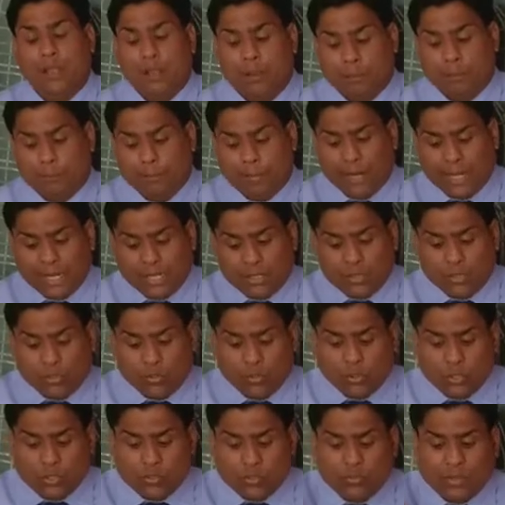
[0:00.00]
But
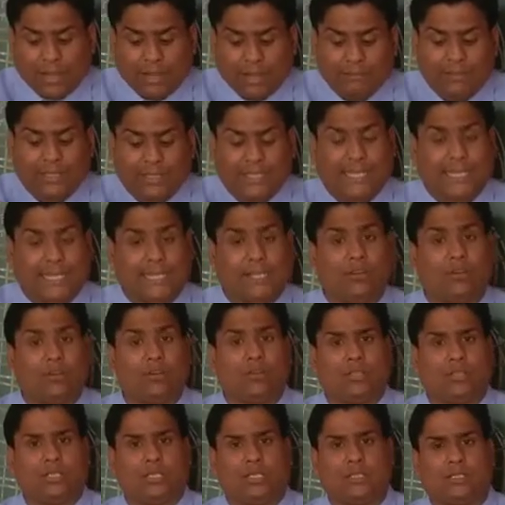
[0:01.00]
those who have the
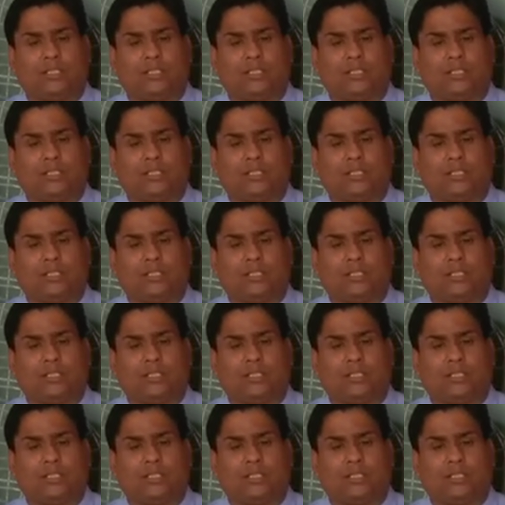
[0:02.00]
technology,